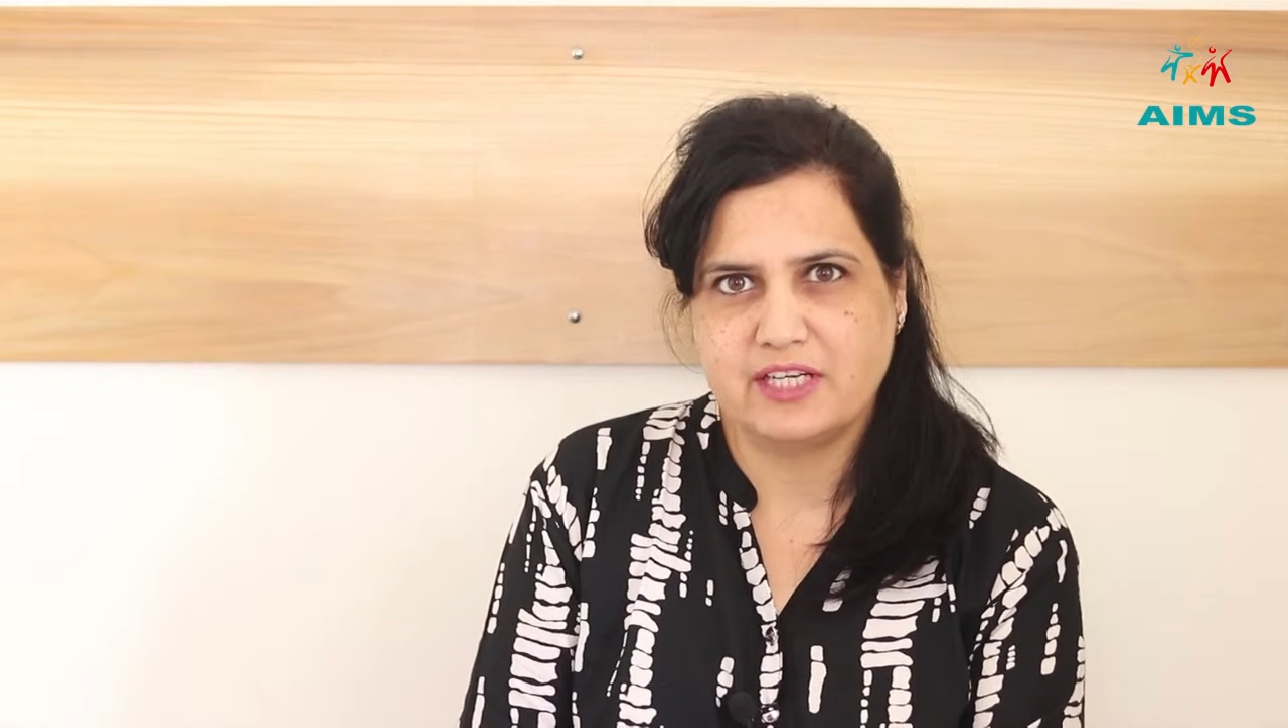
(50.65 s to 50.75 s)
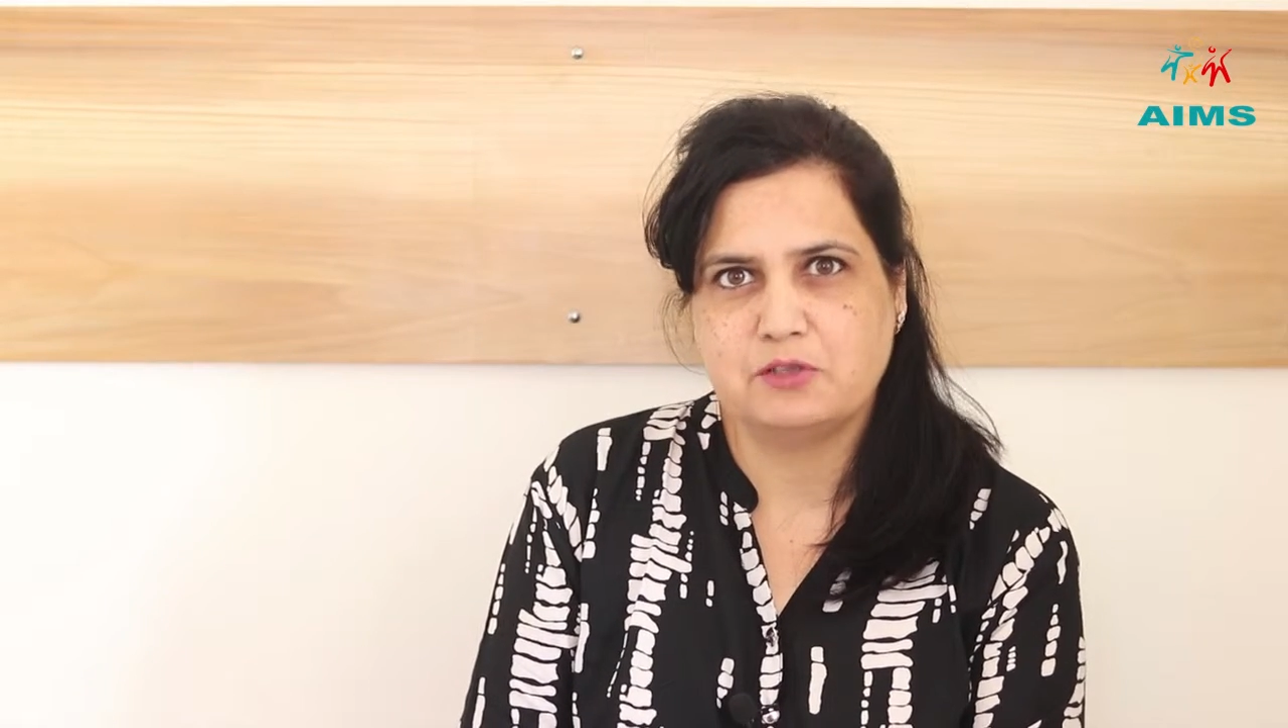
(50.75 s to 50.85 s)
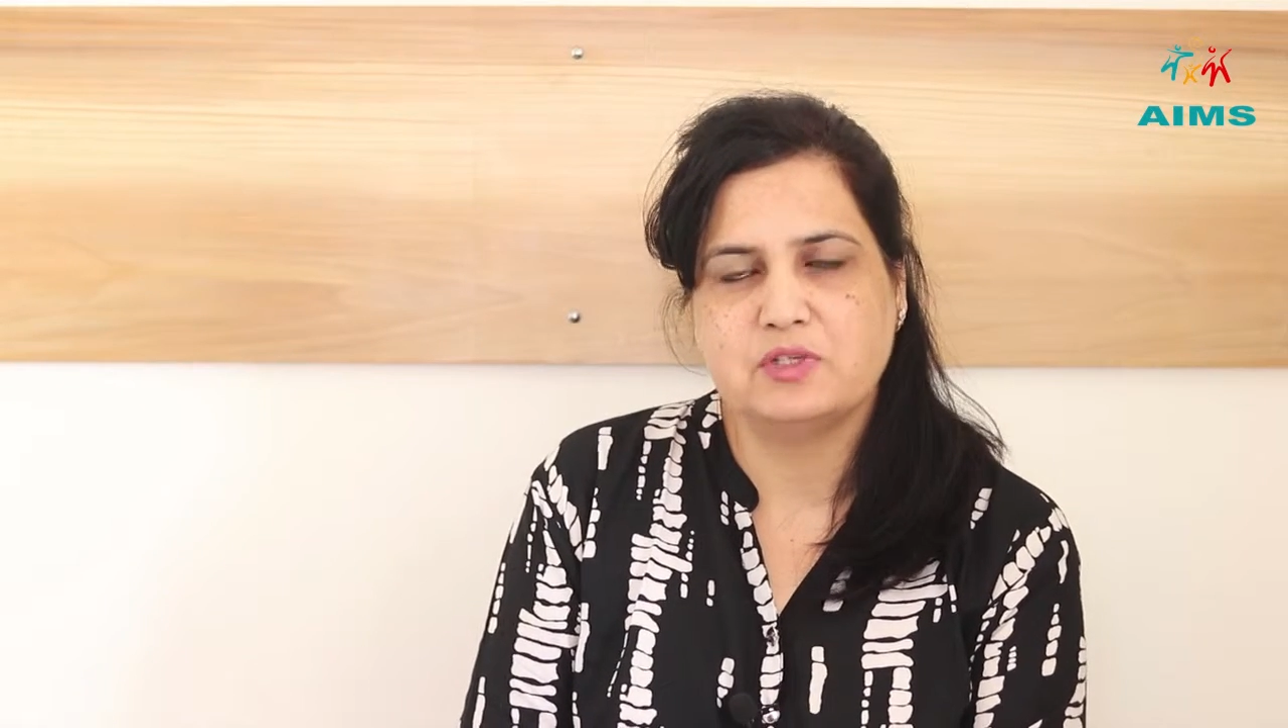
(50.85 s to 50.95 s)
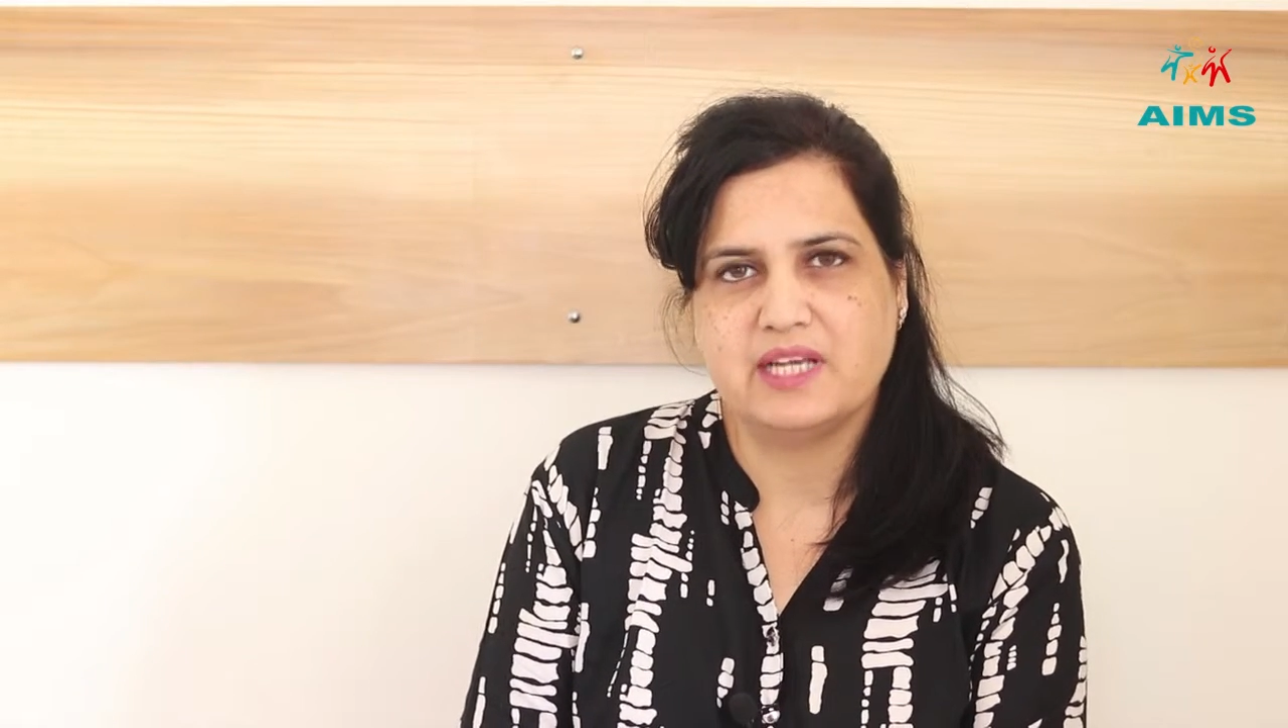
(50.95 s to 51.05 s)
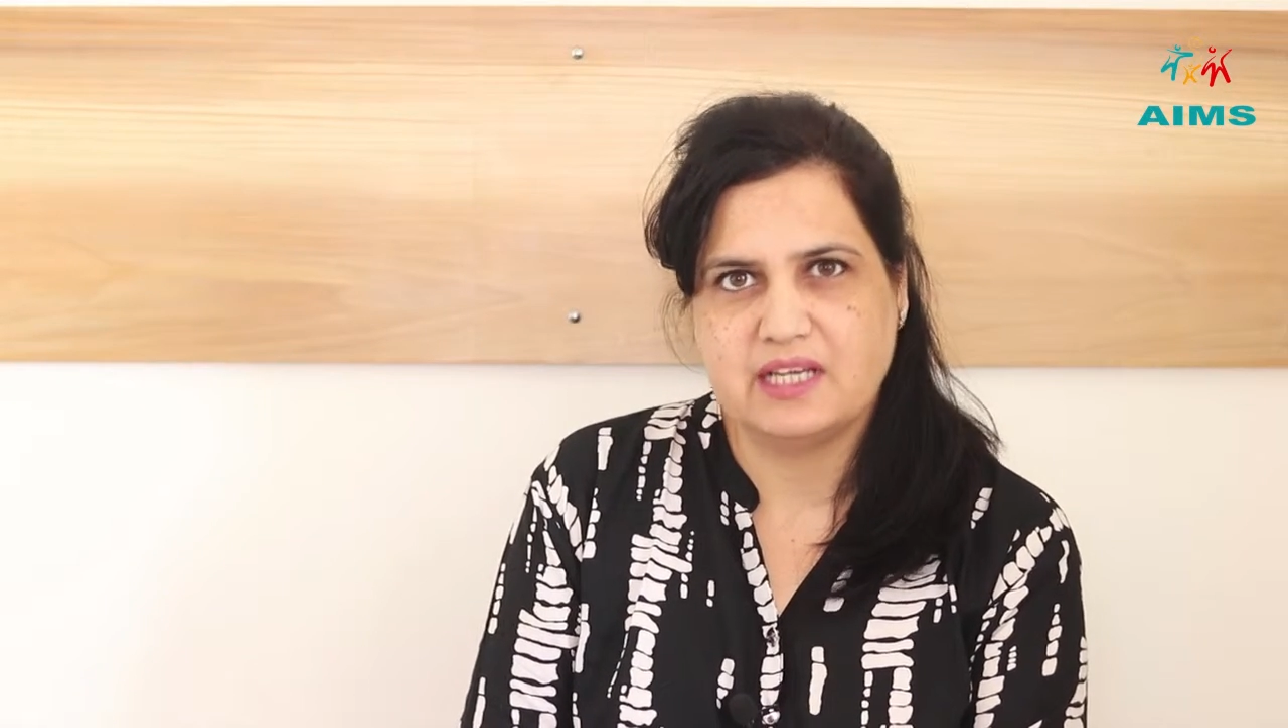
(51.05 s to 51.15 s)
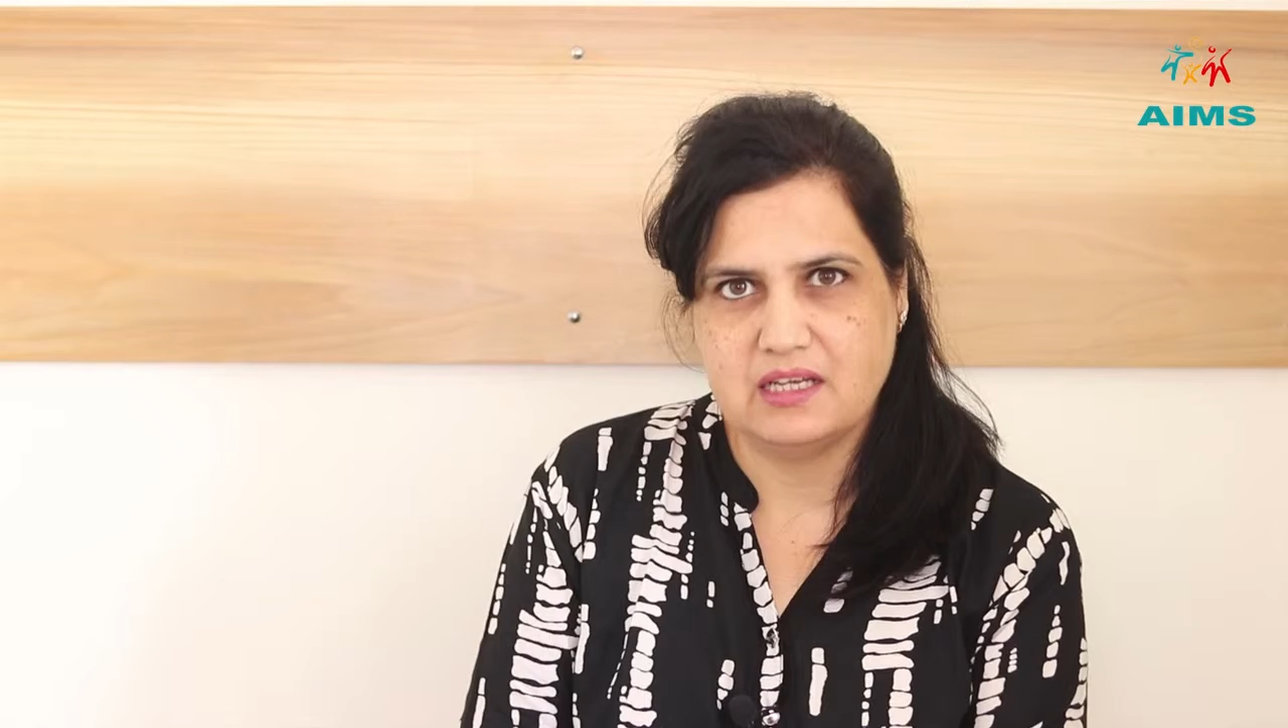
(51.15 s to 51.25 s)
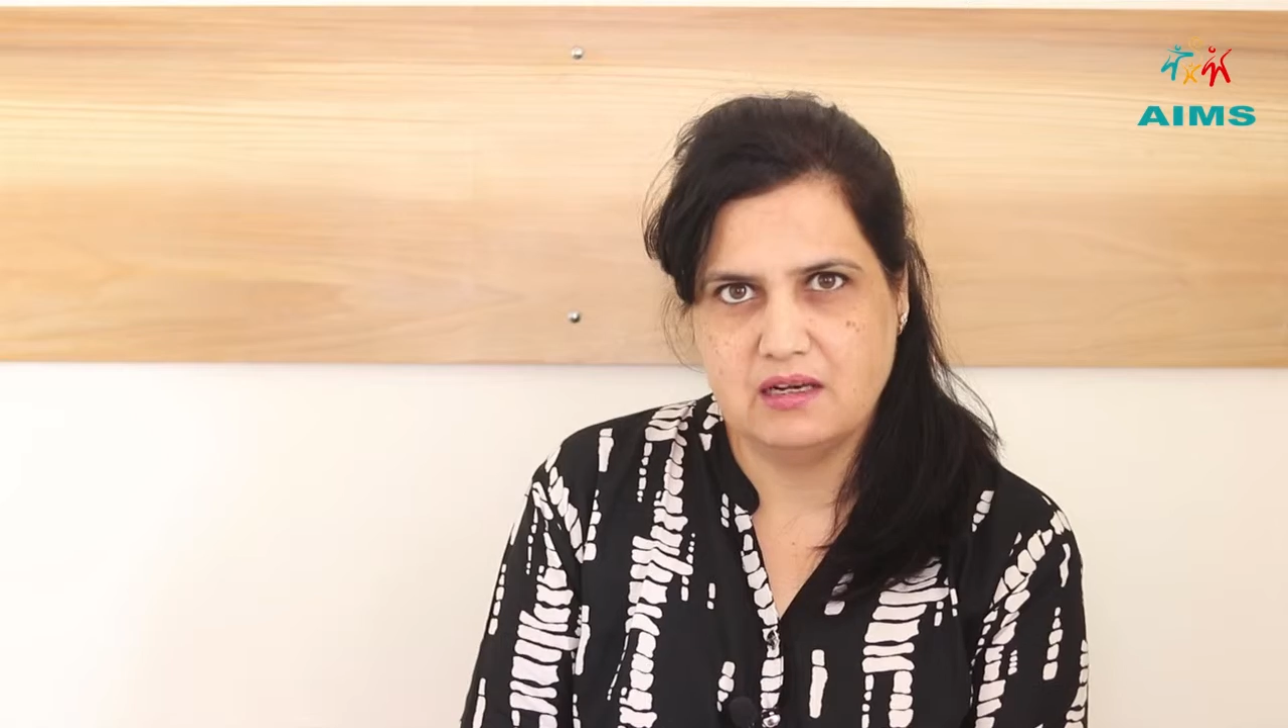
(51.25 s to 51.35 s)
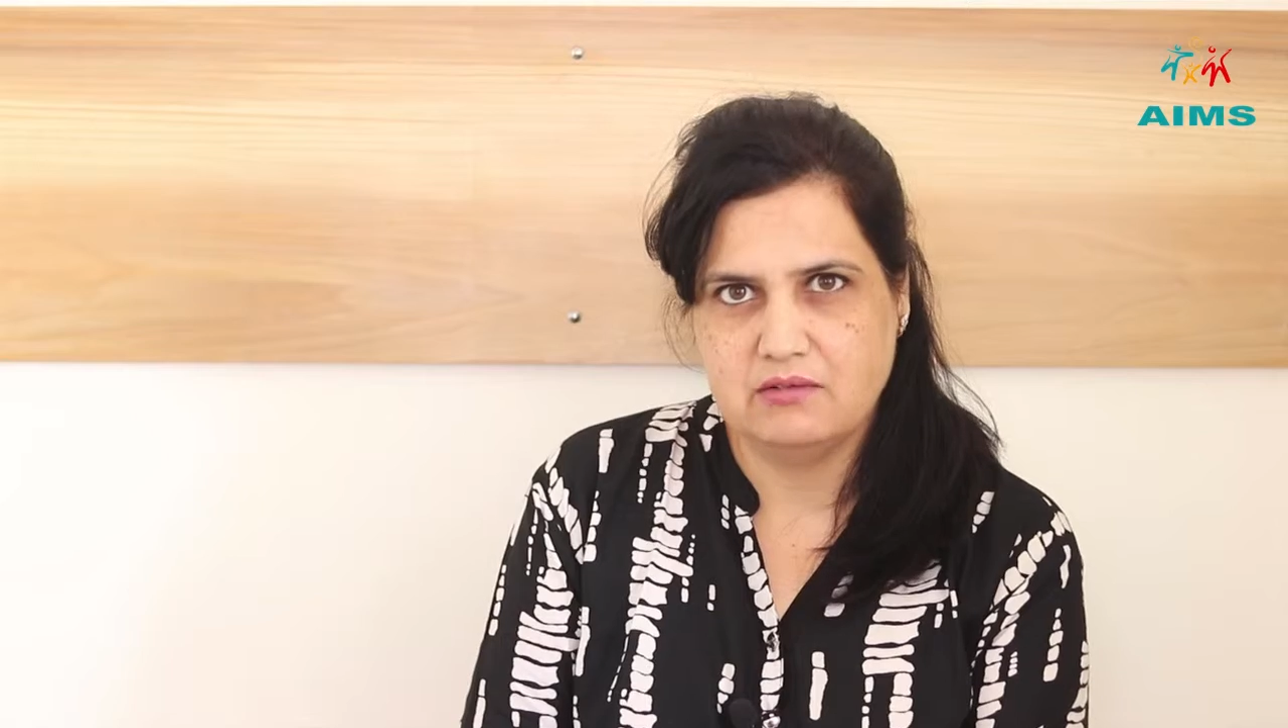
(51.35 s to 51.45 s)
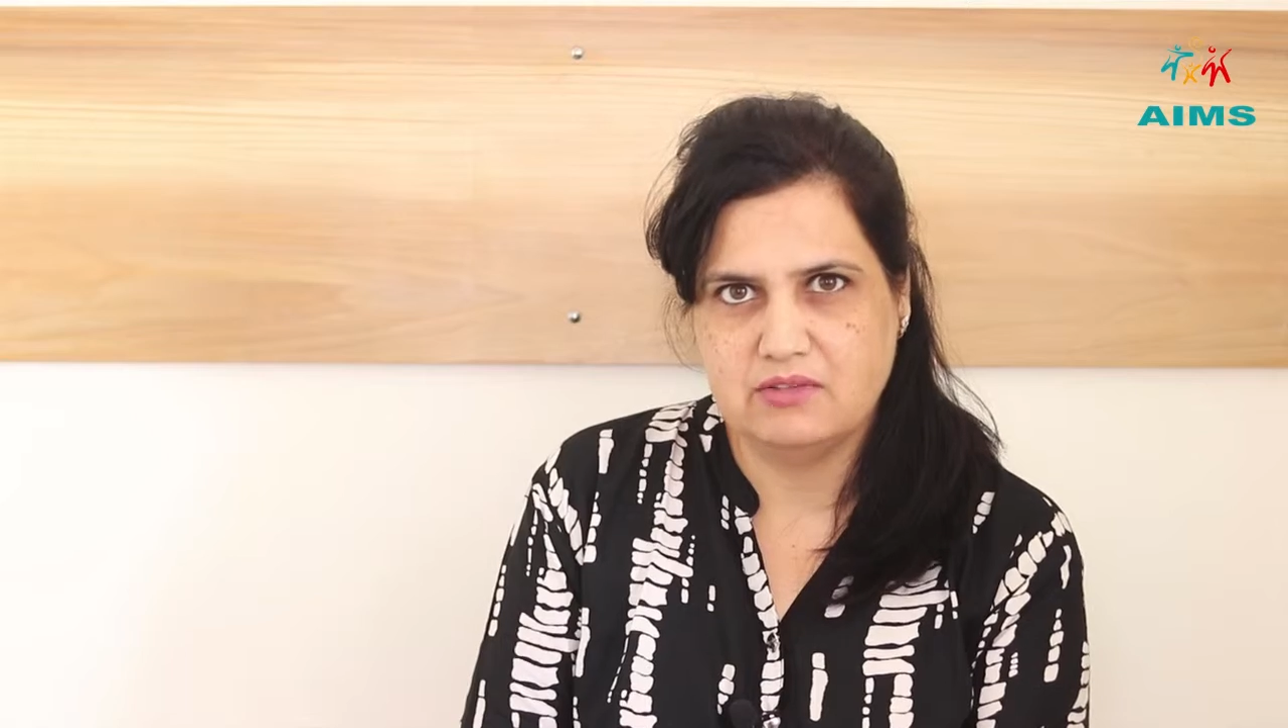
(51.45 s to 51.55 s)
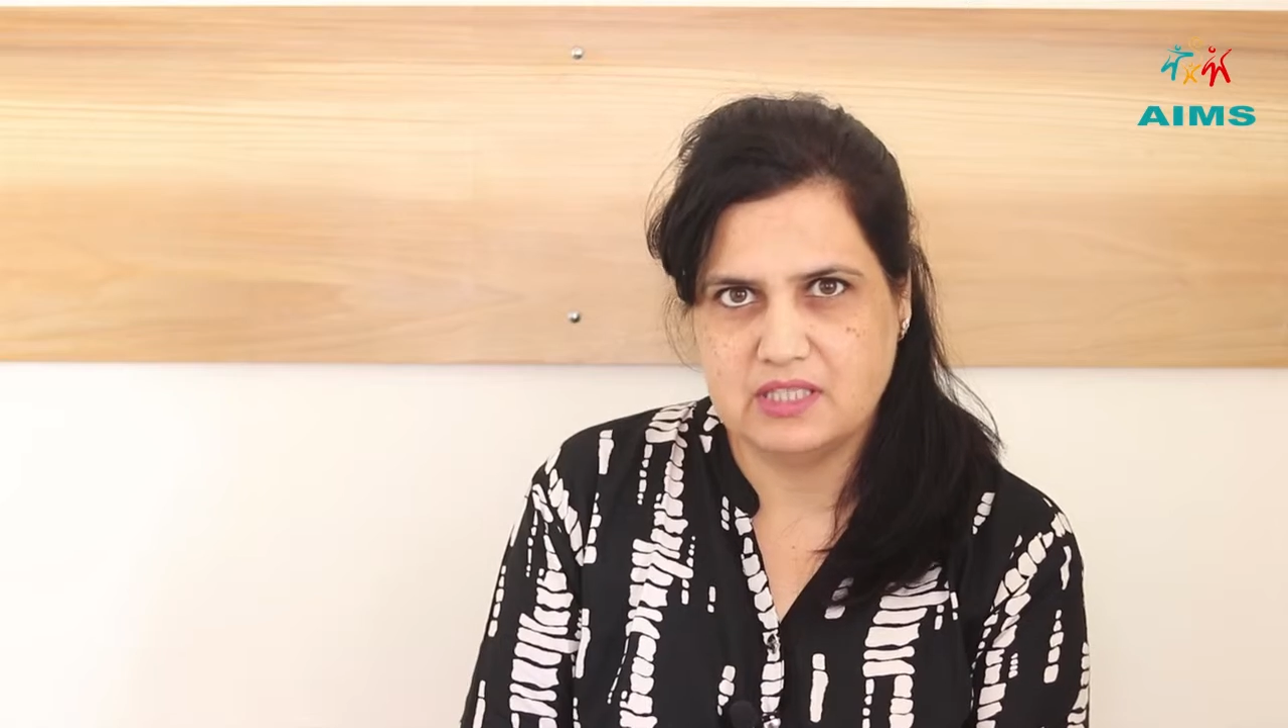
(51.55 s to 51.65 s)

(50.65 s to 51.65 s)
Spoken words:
ready to tackle